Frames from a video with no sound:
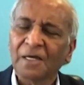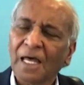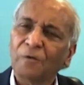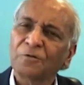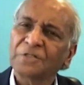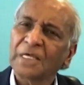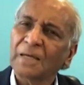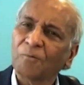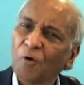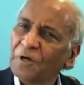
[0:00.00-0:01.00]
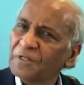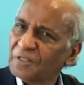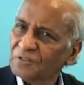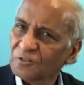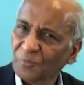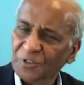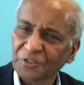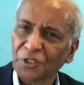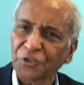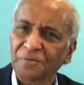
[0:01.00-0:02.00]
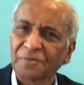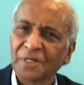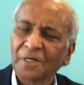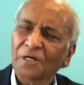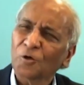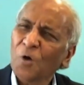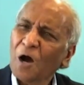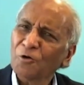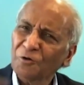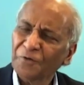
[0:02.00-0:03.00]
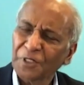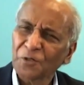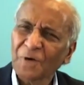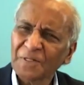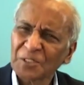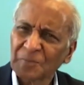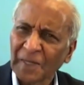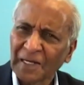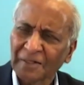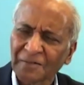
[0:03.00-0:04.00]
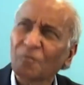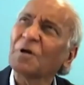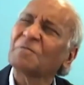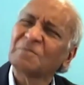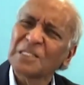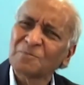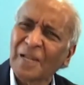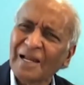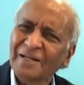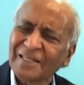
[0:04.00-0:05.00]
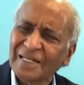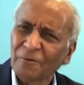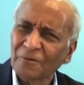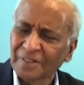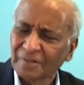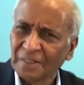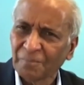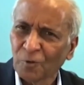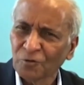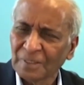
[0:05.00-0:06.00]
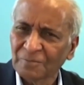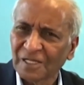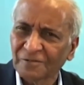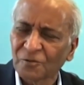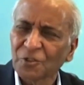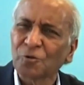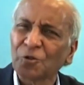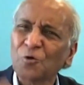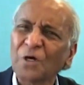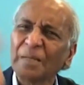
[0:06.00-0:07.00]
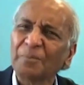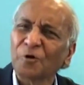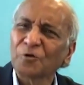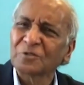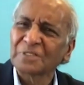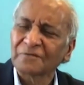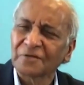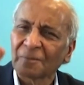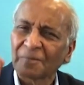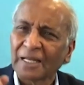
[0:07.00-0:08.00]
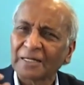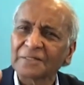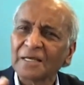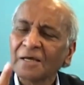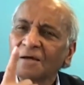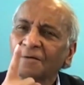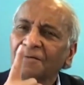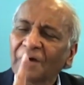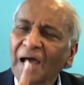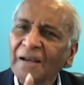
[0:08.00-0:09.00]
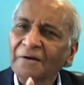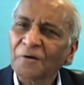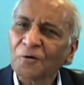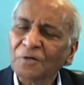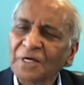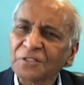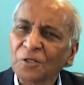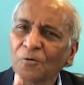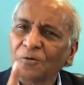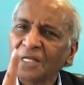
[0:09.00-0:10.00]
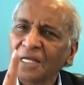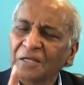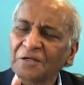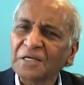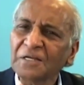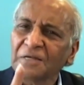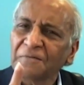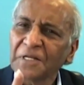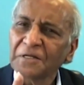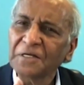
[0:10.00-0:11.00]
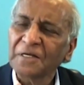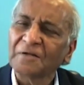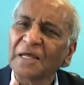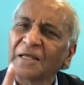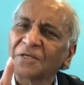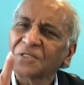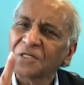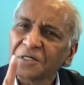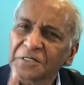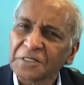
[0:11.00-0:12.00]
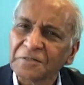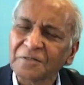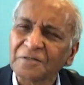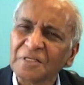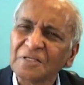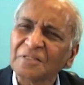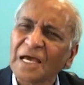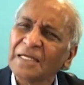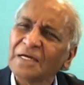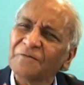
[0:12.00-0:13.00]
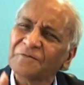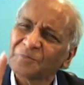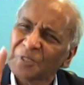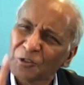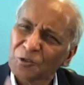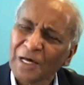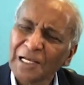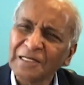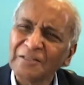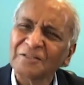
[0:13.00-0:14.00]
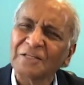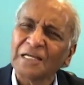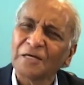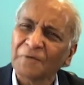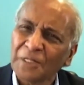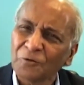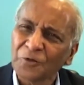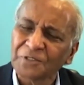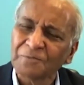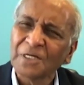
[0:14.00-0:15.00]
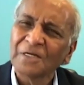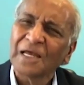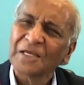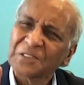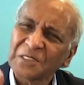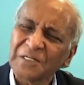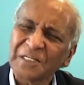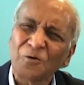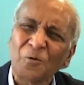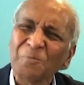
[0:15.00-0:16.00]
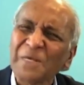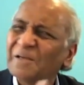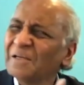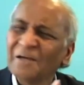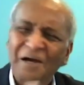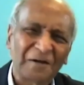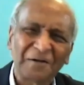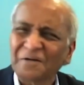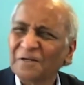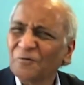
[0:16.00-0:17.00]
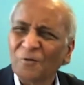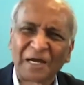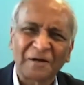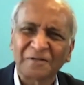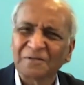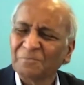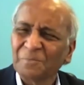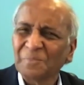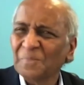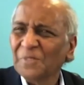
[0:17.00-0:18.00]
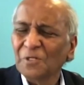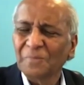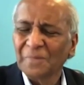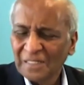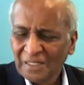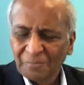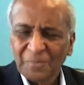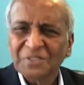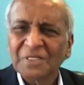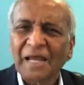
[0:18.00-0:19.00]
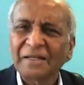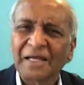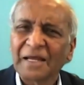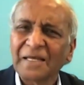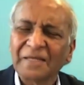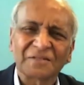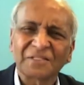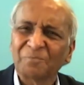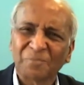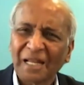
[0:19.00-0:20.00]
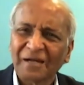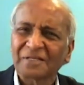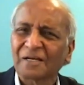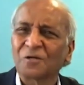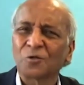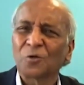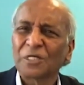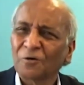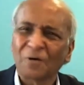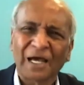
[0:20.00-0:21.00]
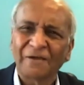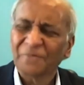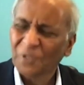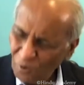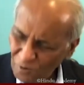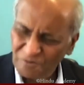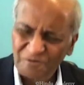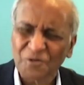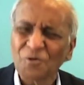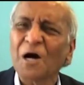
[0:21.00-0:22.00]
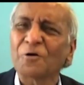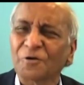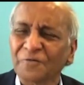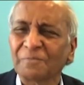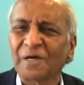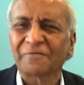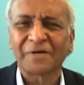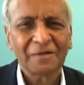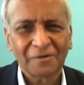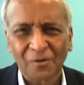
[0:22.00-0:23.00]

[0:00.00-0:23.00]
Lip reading: I would say avoid this superstition. Grow out of it. You are the spirit. What these planets cannot impose themselves on you. You can impose yourself on the planets. Try and recognize your own dignity and divinity and assert it. This is the idea of spirituality. This is the idea of Hinduism. Assert it. Don't be under the misguided idea that some planets are controlling your life. No, grow out of it, my friend.